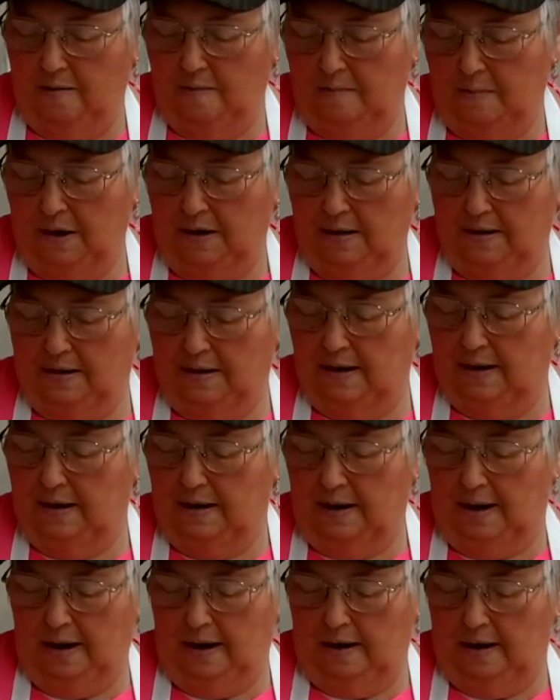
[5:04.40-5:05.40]
and by
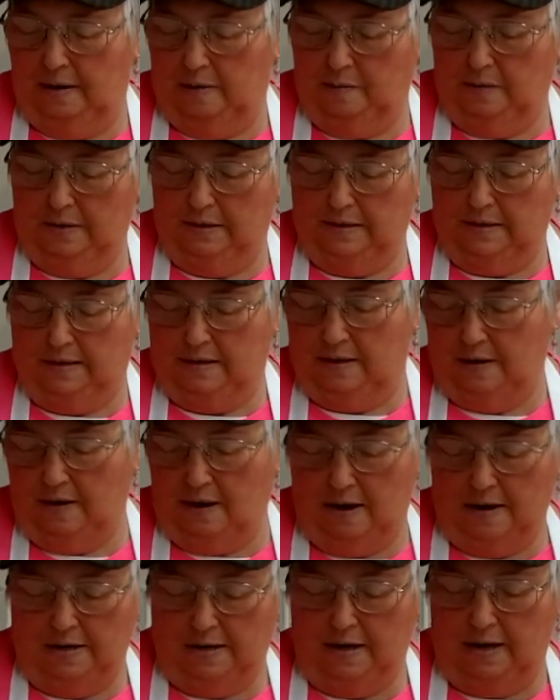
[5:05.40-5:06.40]
Sunday it was
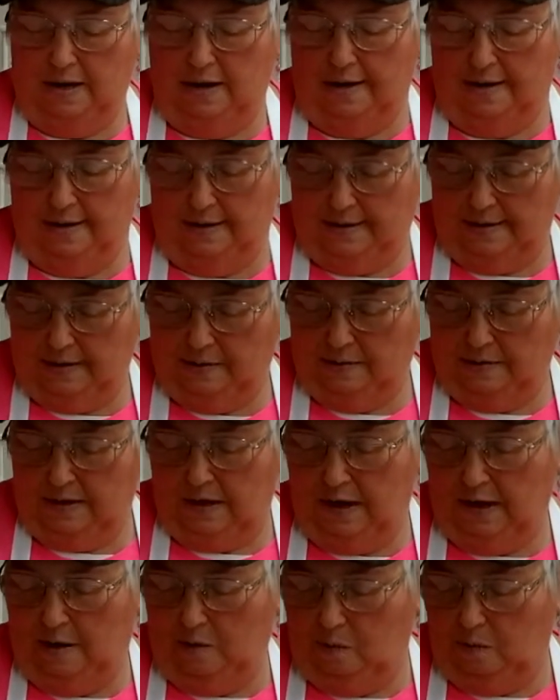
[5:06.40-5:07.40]
not tons. There was
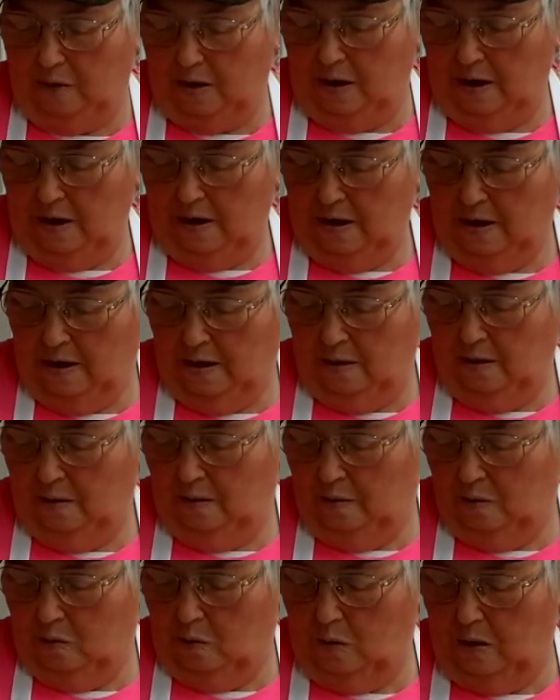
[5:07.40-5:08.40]
like
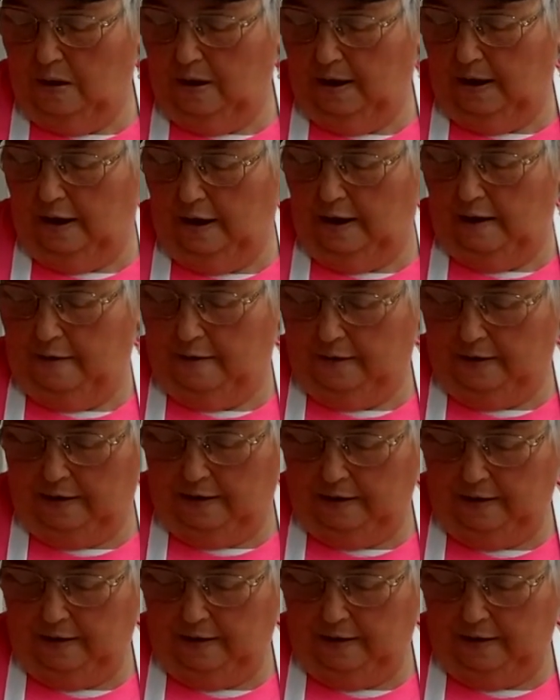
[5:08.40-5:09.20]
1 left.